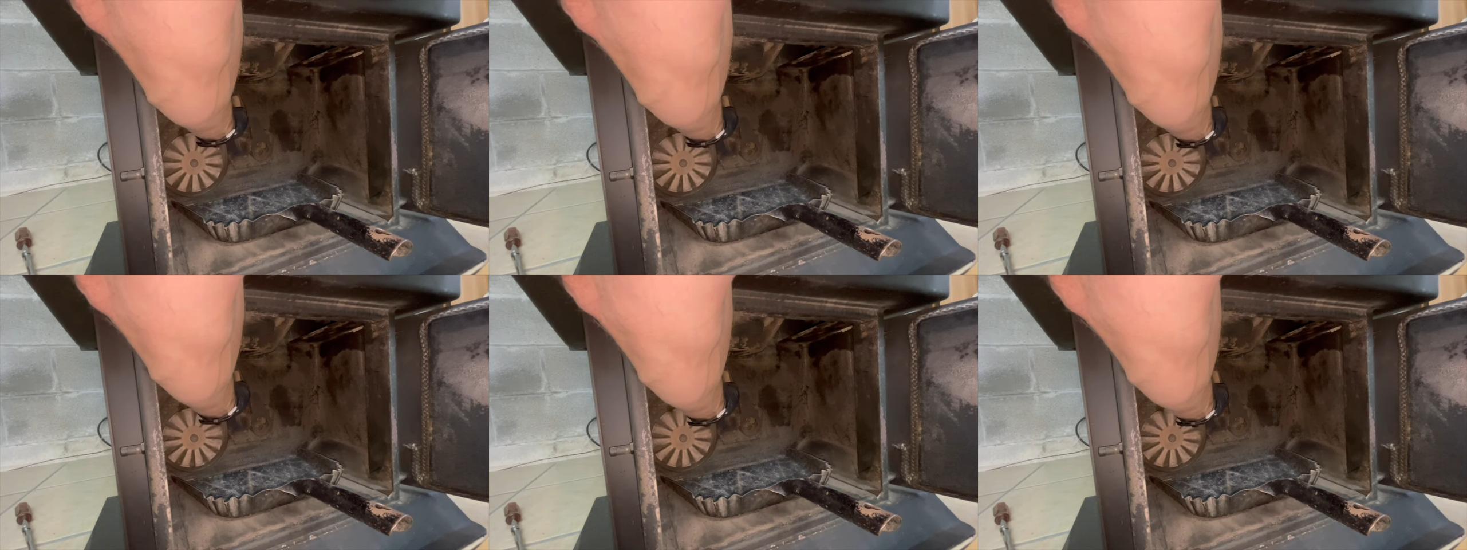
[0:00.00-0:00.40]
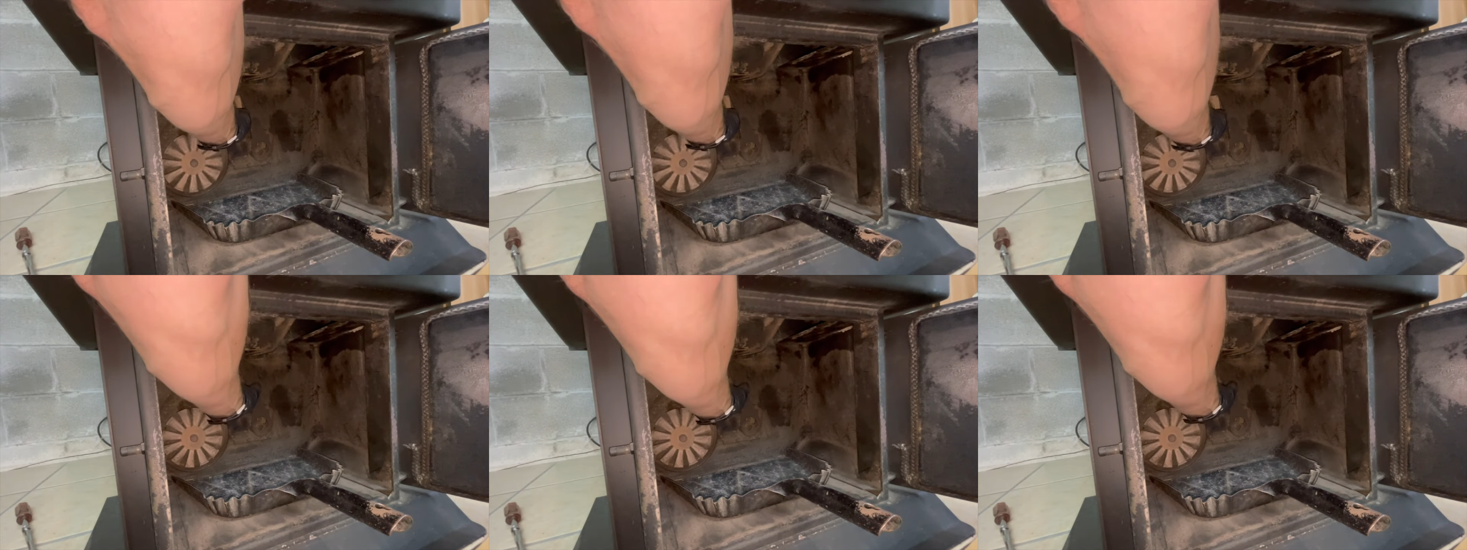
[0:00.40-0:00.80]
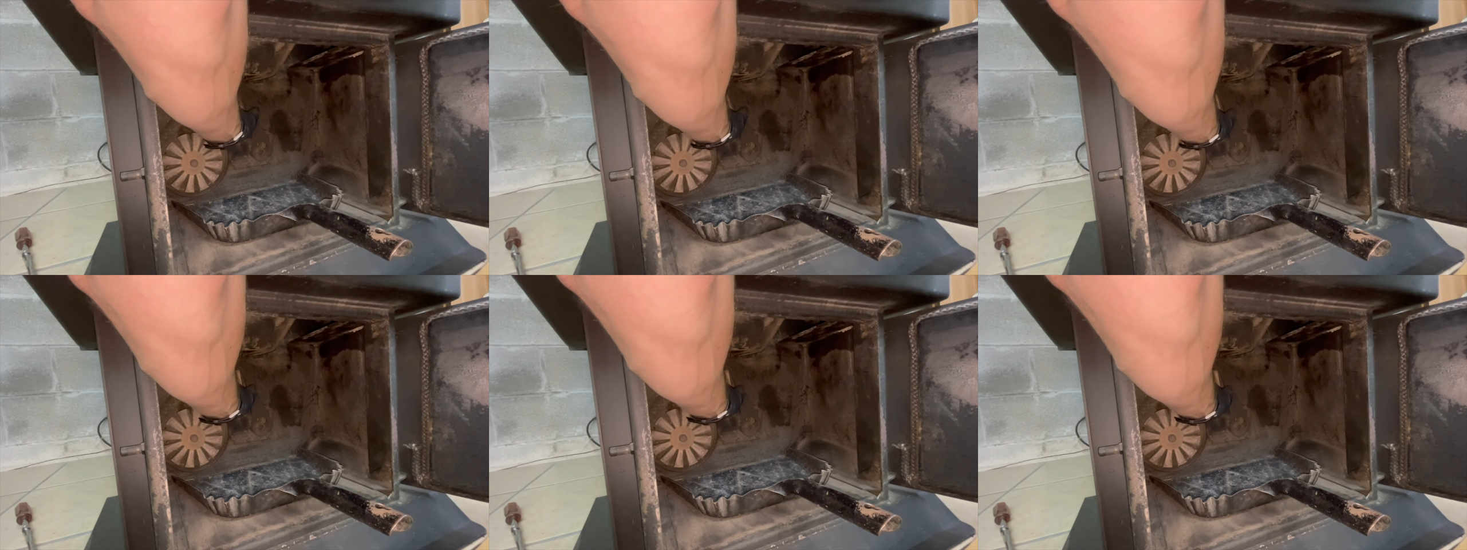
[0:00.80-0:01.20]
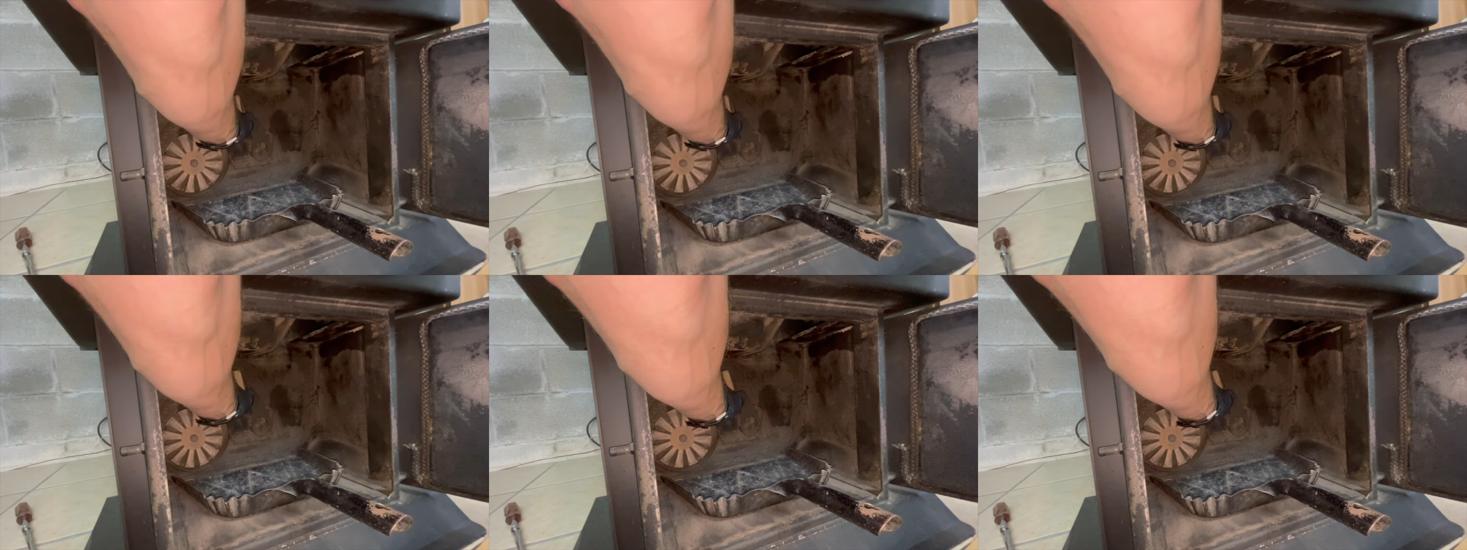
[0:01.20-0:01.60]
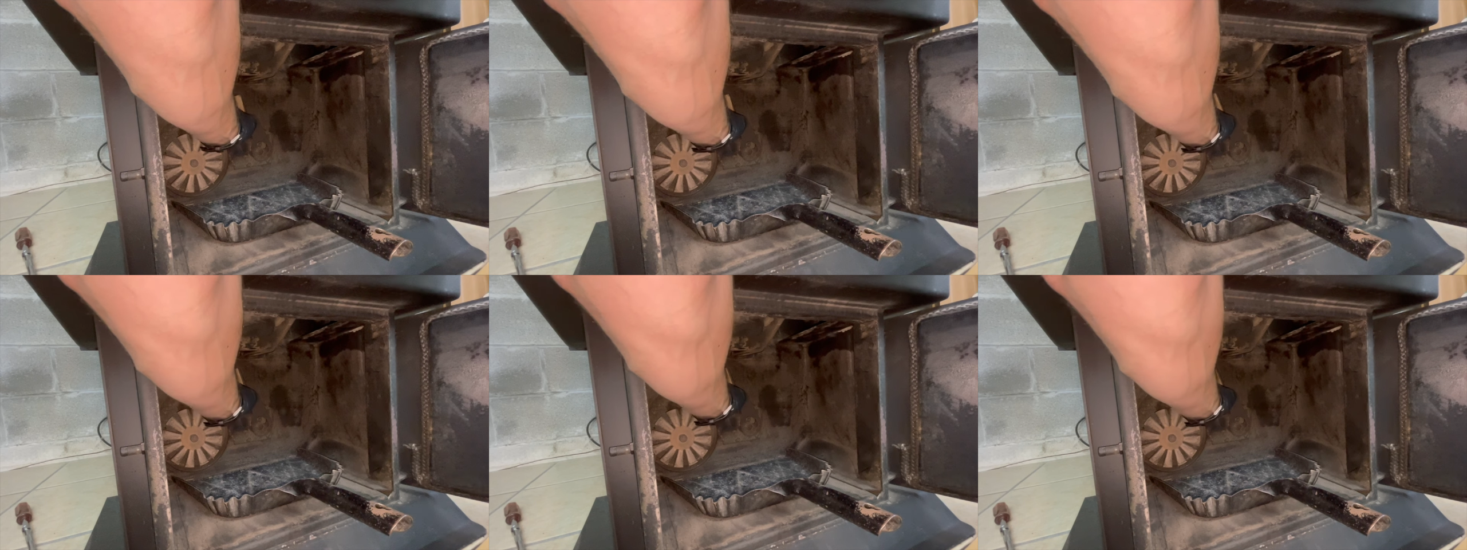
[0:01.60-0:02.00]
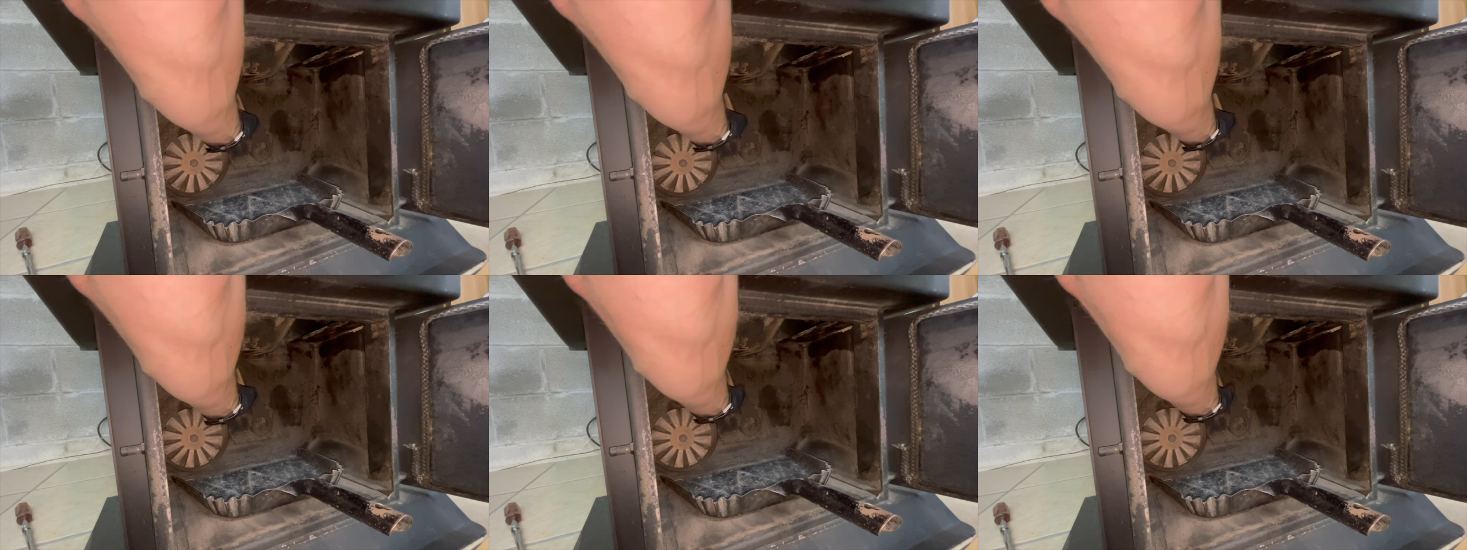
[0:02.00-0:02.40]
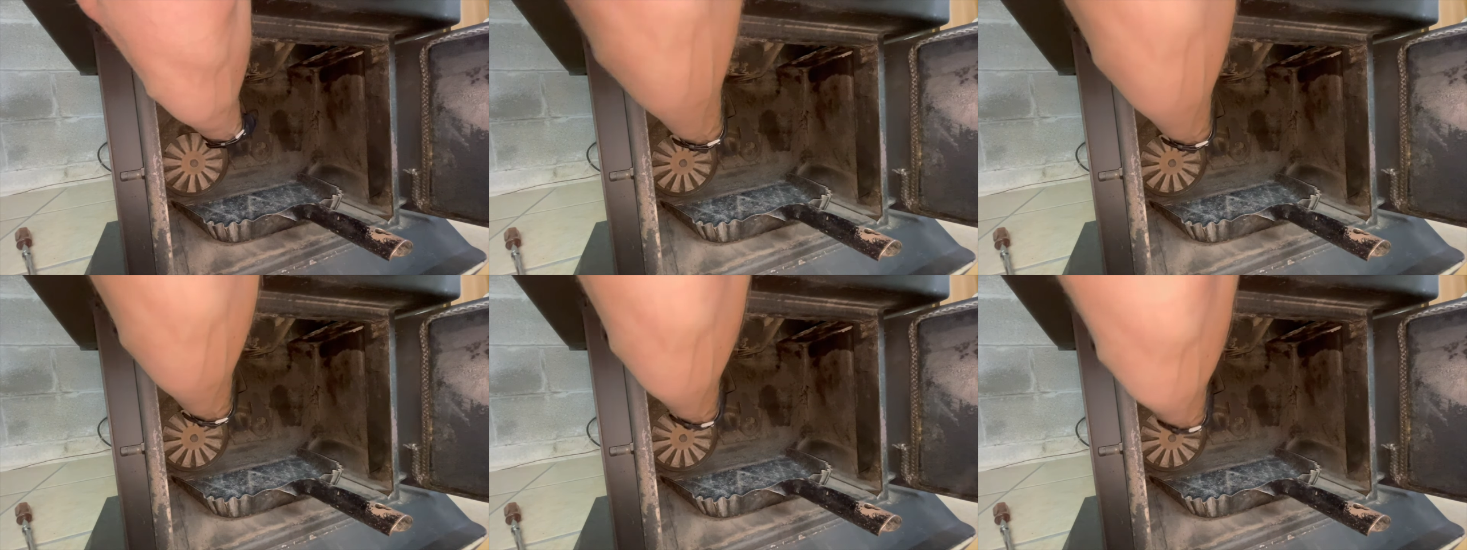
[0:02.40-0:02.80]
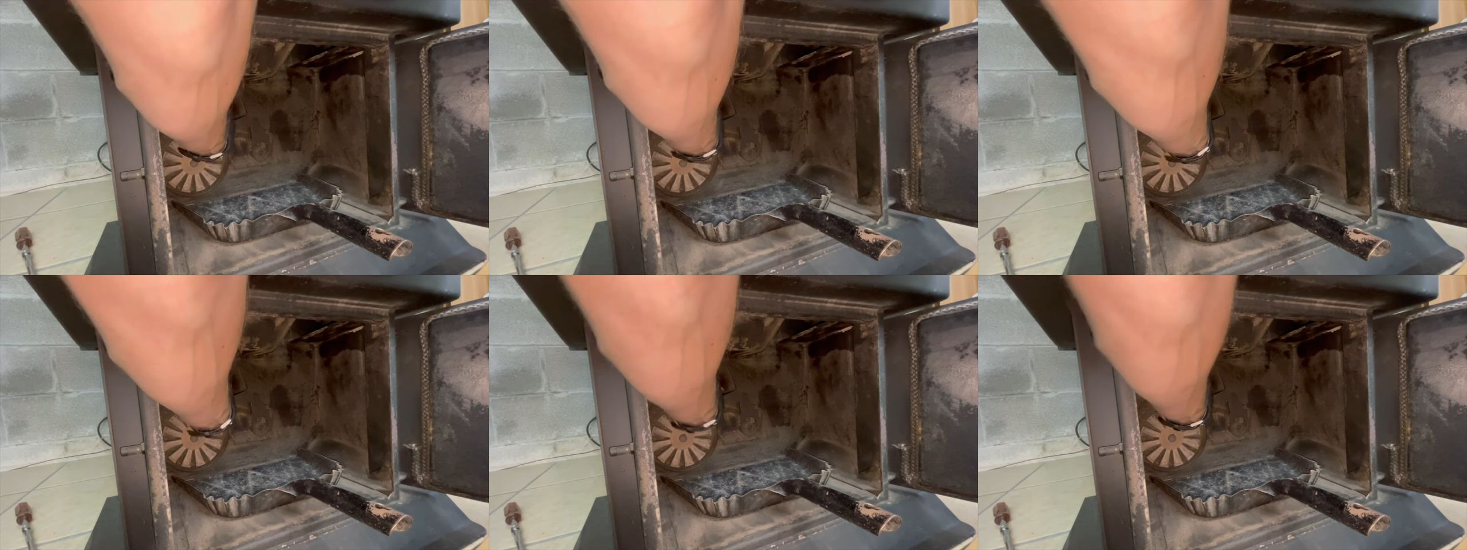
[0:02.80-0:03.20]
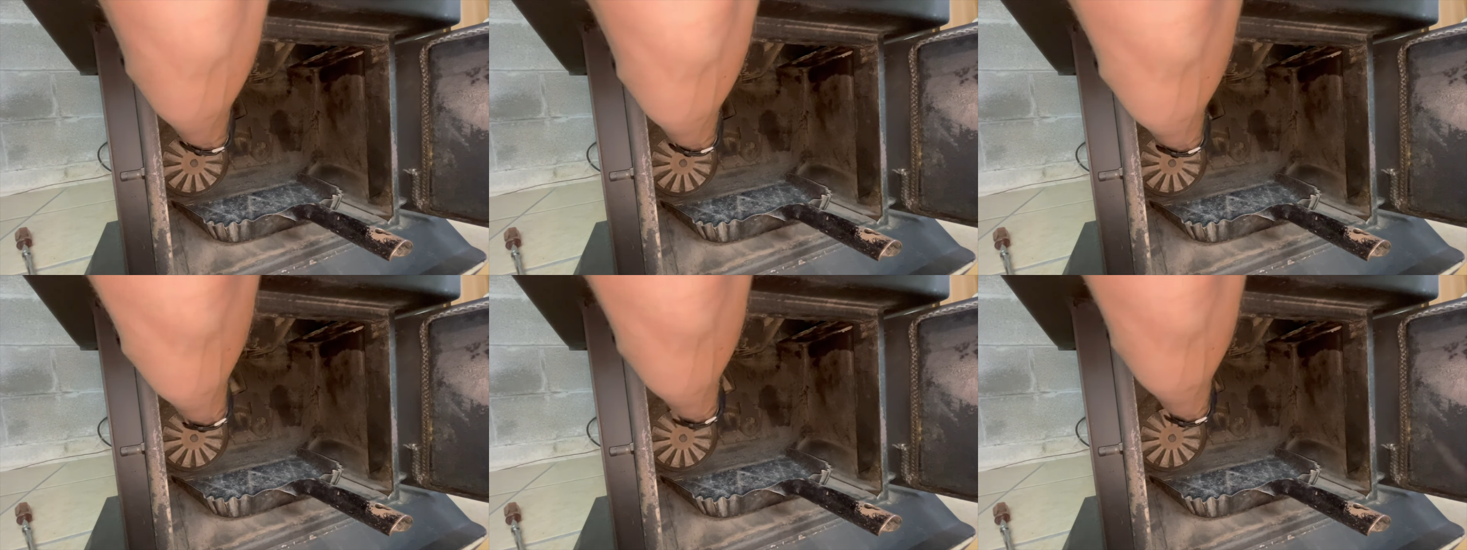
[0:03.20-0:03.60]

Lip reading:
Nobody's mouth can be seen.